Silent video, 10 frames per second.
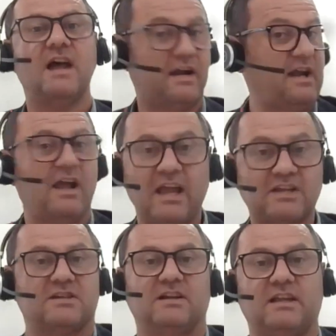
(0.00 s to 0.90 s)
are
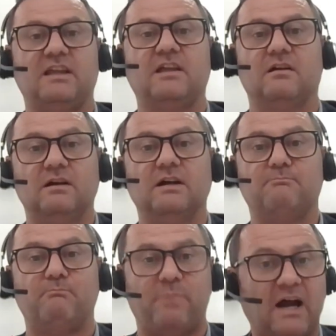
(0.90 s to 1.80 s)
actually
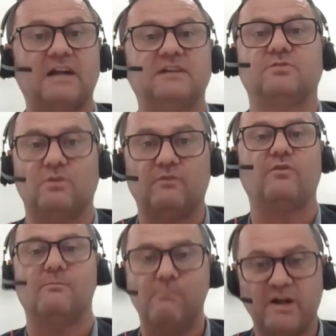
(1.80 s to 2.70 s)
part of
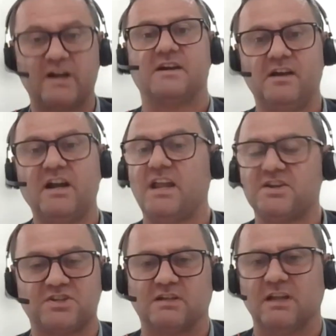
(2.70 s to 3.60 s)

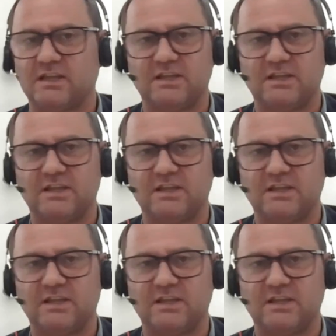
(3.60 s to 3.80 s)
operation.